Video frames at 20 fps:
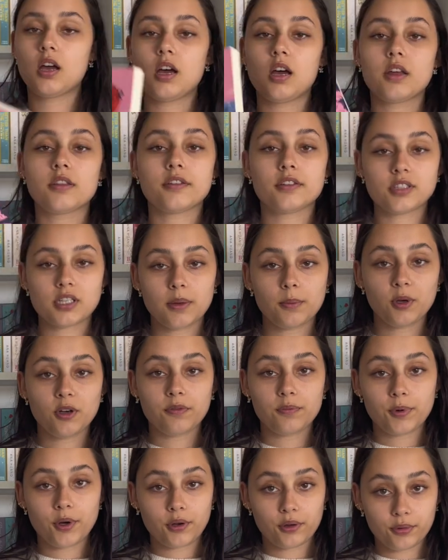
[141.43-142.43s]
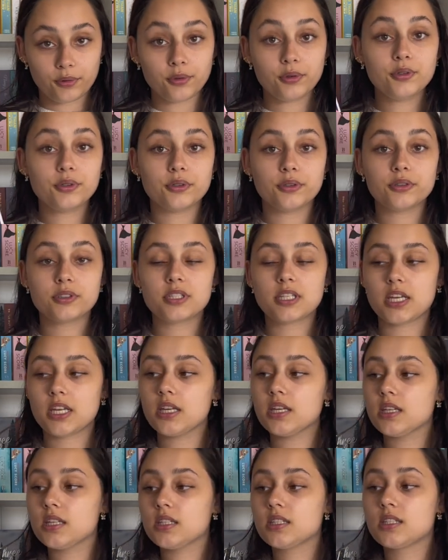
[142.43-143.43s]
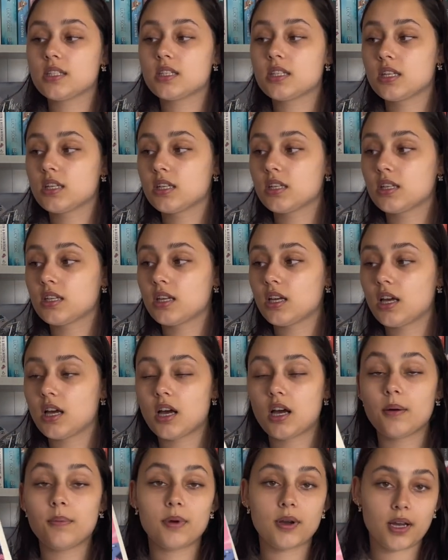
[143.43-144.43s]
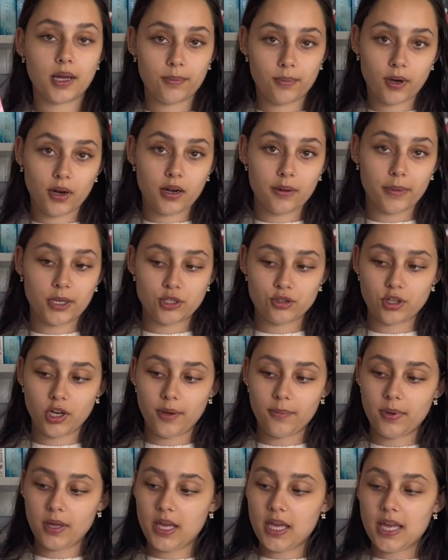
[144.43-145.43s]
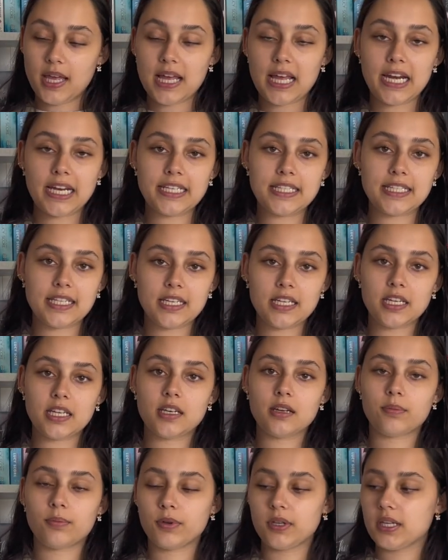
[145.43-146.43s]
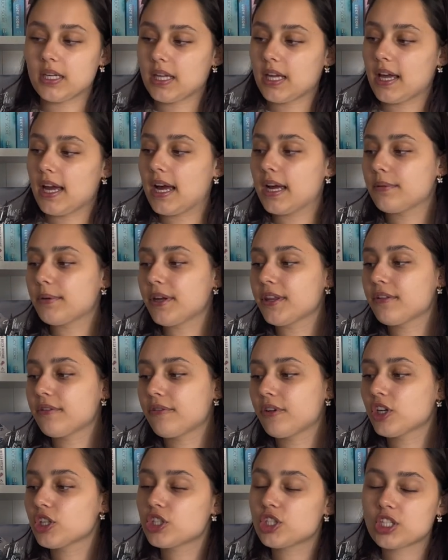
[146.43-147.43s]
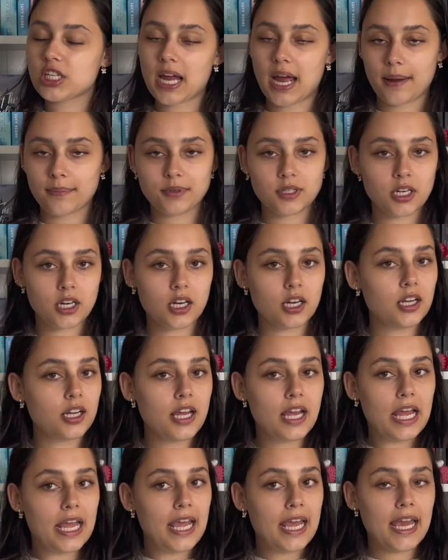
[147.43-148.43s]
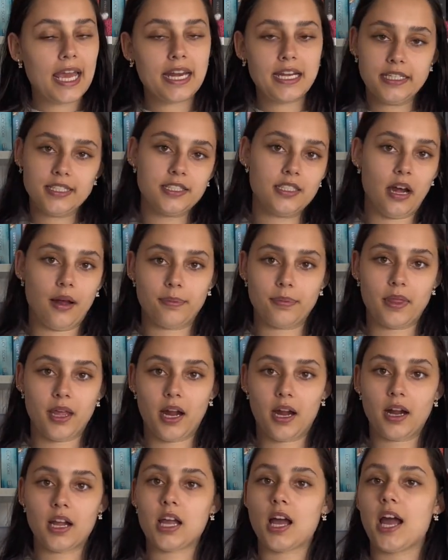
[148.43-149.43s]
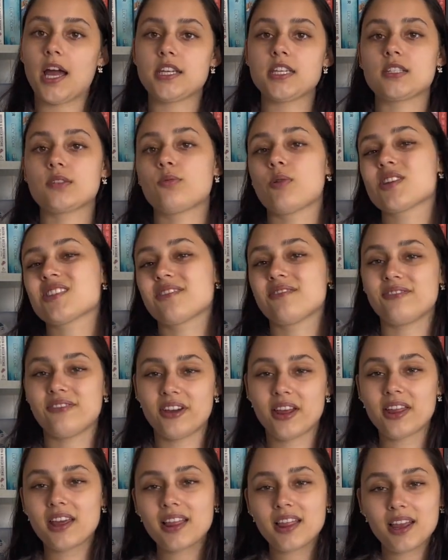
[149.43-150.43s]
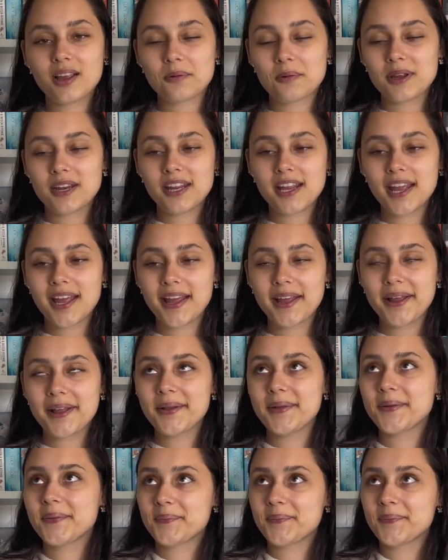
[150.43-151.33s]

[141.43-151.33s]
The Summer of Broken Rules is a book I brought on my trip and I didn't end up reading it. I read the first chapter and I stopped there. I just wasn't feeling like reading it.